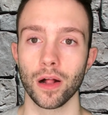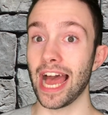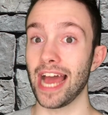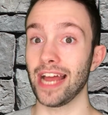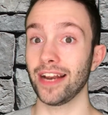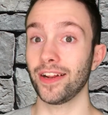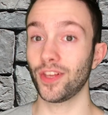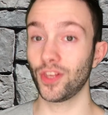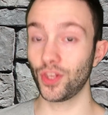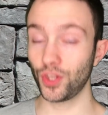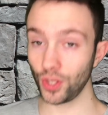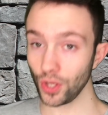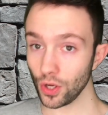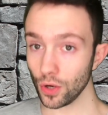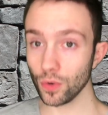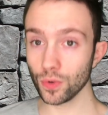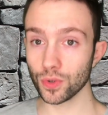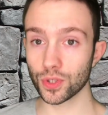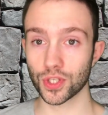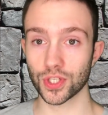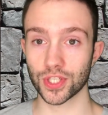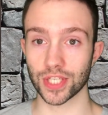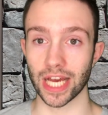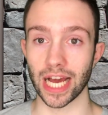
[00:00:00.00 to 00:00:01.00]
At huge
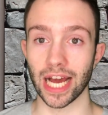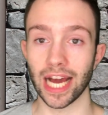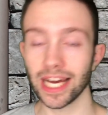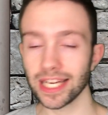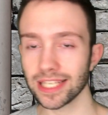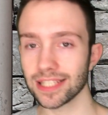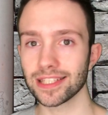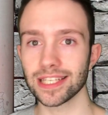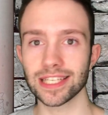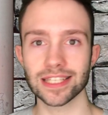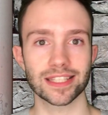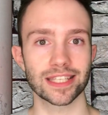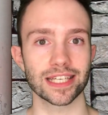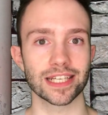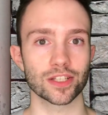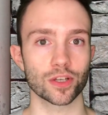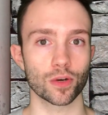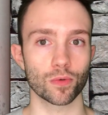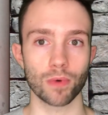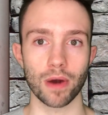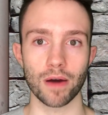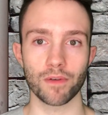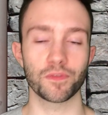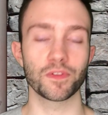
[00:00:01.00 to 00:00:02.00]
size, these things are
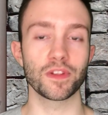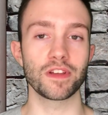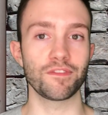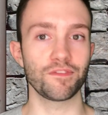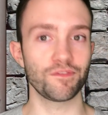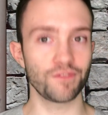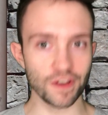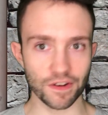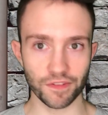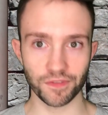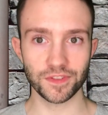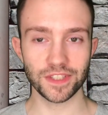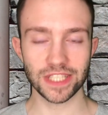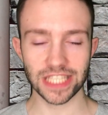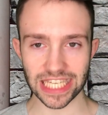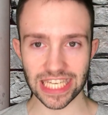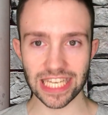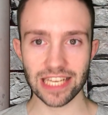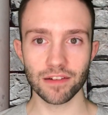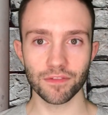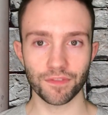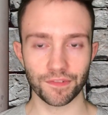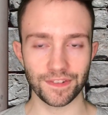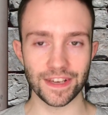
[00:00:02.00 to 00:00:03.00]
roughly
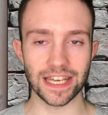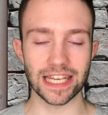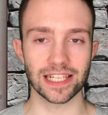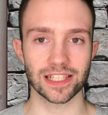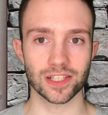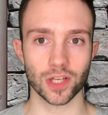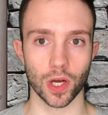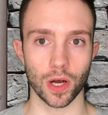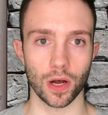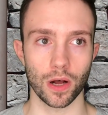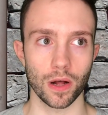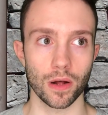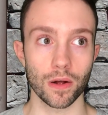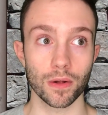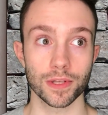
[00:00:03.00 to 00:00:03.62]
15 feet tall.